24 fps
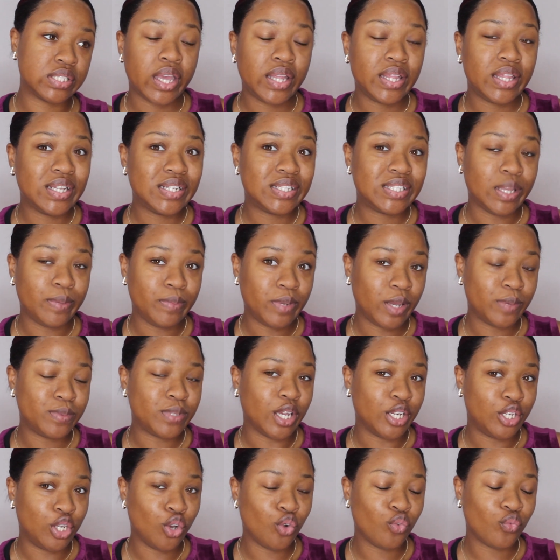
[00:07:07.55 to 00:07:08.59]
And then sometimes
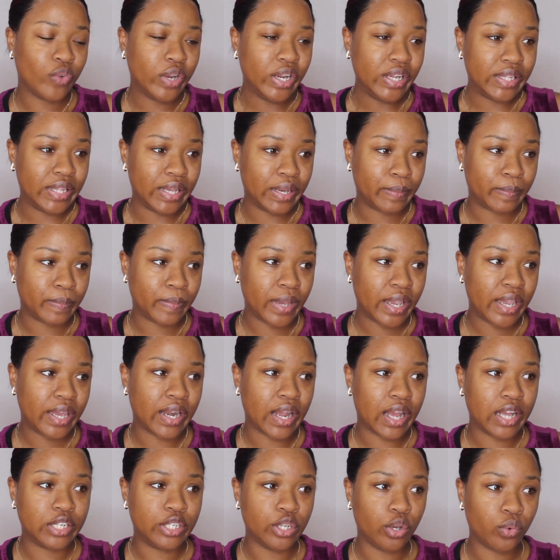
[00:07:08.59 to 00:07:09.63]
I don't read them and
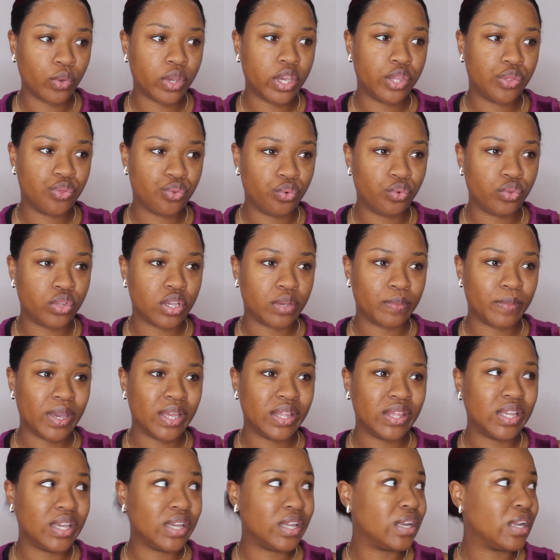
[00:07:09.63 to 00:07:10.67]
I don't get through them.
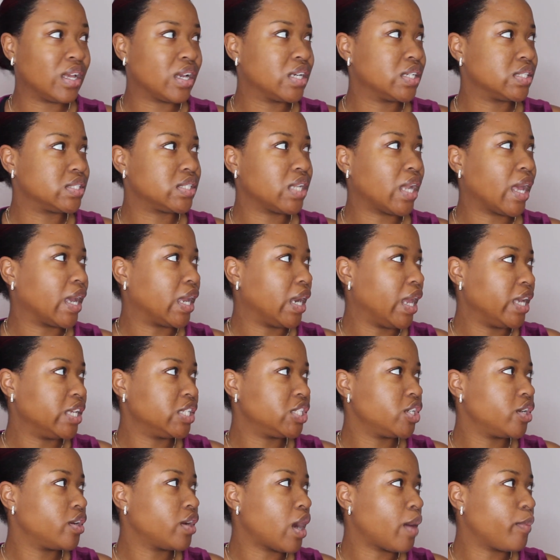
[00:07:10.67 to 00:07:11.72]
And then, because like
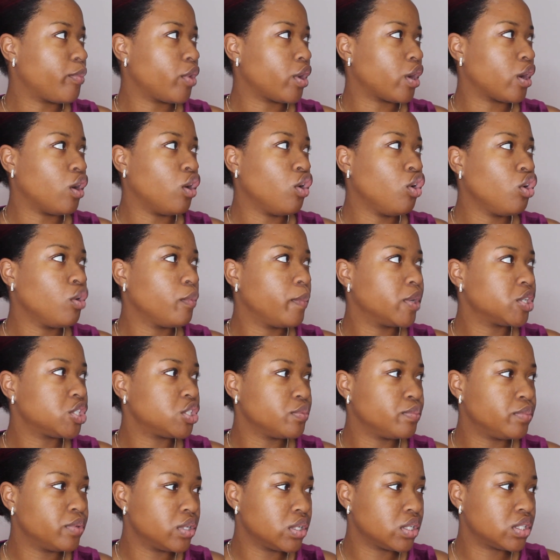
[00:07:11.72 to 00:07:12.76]
last year, I brought a whole bunch
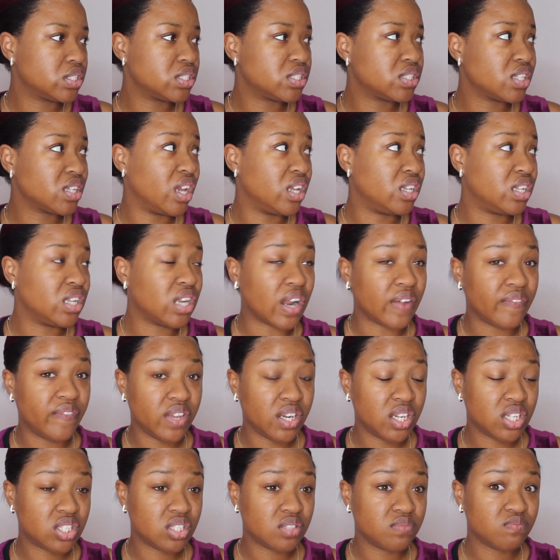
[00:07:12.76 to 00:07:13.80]
of books and did I
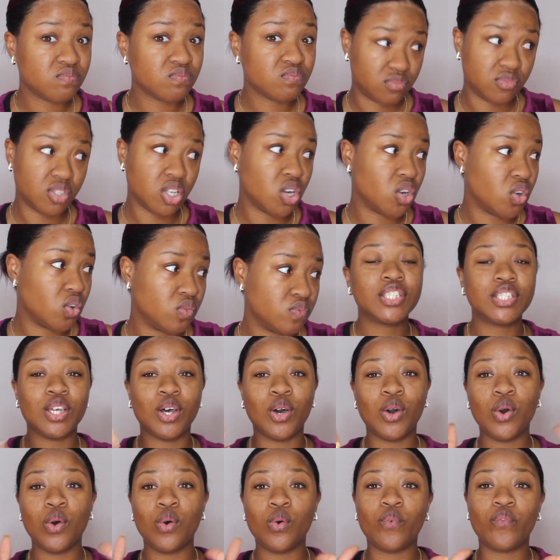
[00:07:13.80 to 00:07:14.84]
finish them? No.
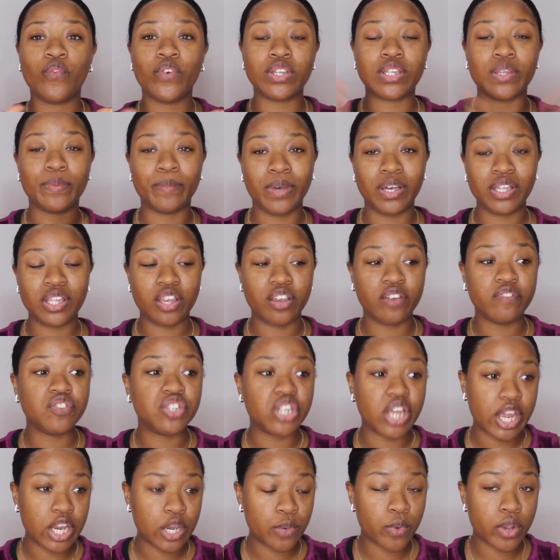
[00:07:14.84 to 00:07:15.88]
So for the month of
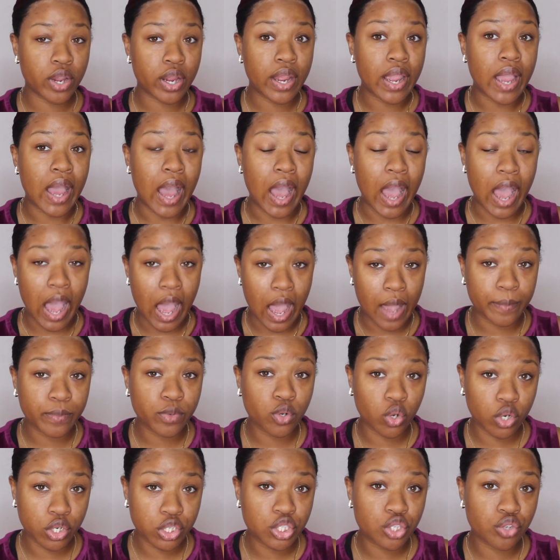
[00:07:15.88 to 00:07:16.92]
January, I'm
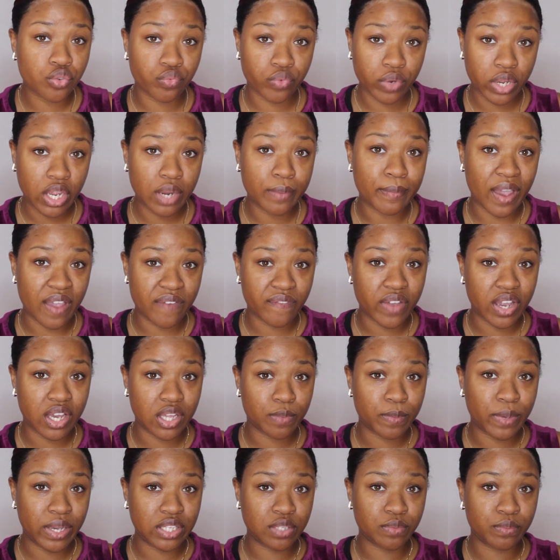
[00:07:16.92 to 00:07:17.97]
going to read my
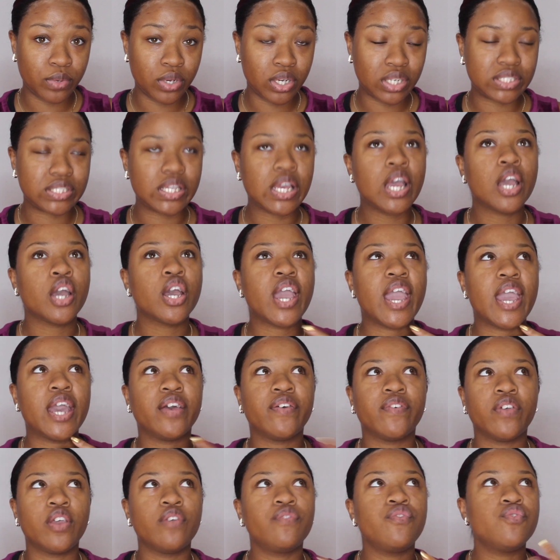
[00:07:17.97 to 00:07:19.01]
faith-based books.
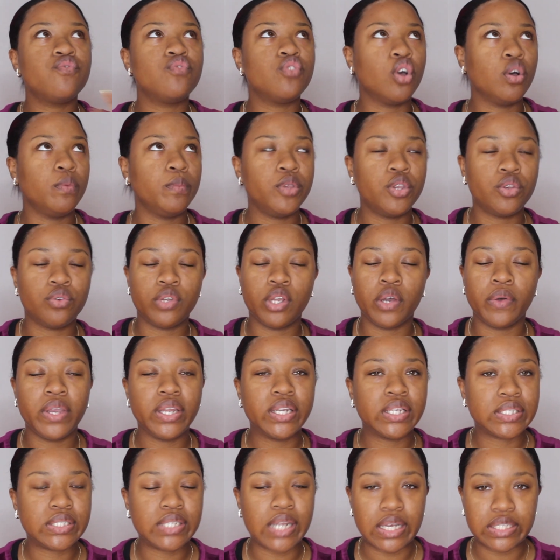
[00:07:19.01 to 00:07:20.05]
And if you know me, you know it
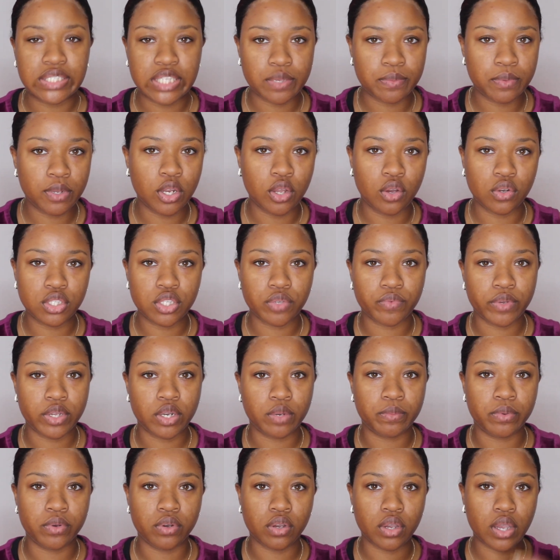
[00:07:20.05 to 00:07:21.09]
does not take me long to read
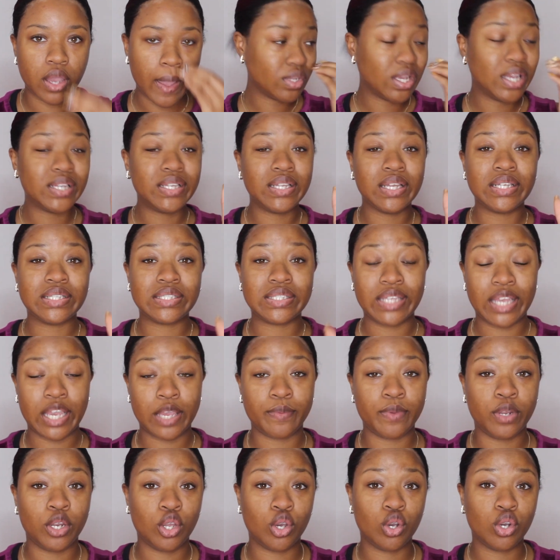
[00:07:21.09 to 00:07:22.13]
a book. It doesn't take
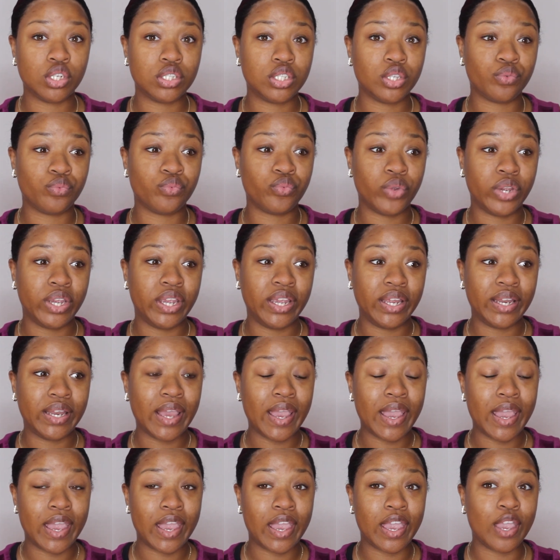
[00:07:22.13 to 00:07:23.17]
me long to read
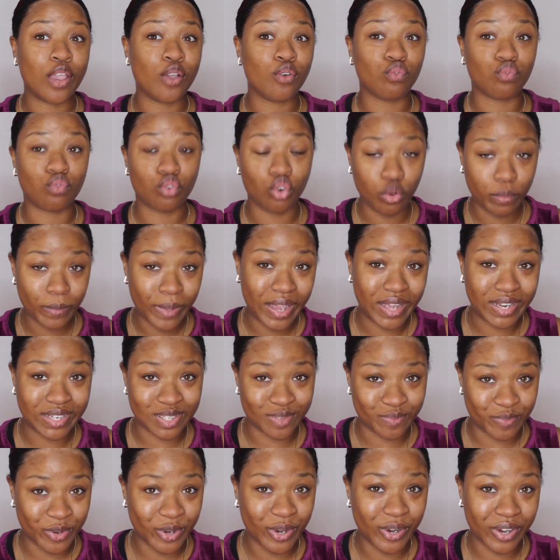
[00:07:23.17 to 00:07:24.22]
a
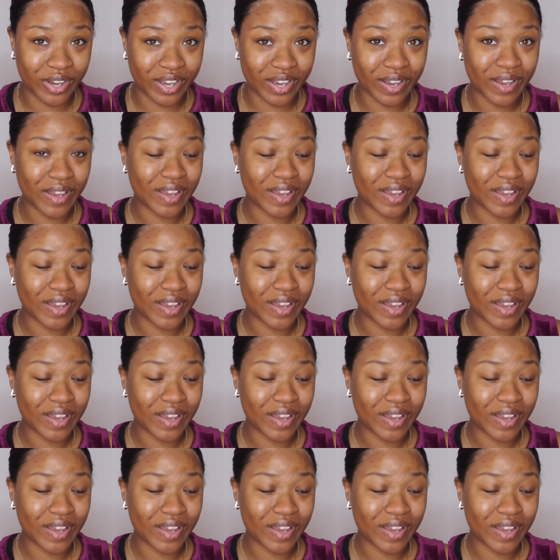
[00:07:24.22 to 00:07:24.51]
romance book.